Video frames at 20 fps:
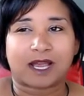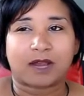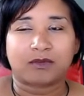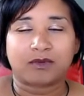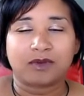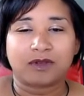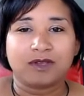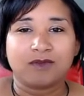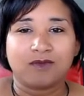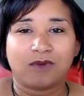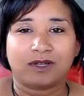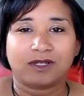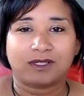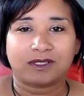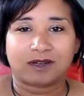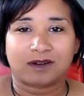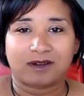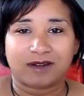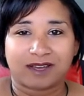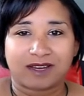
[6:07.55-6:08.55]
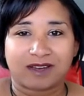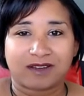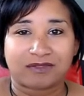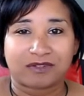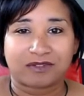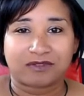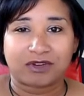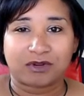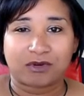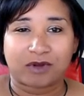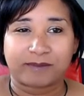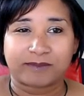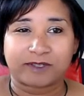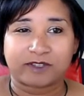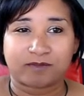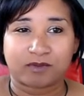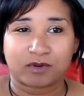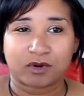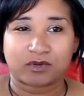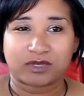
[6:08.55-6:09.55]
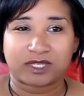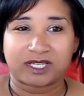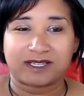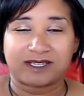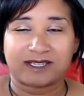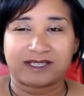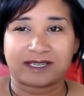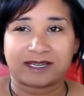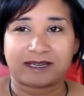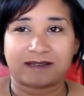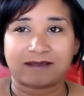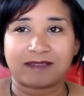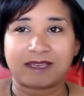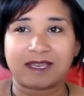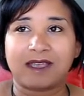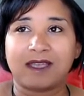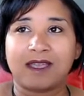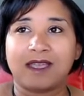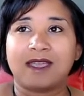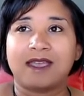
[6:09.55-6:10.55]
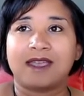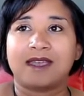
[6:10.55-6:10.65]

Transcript: I really want to start getting 50 grams of protein in daily.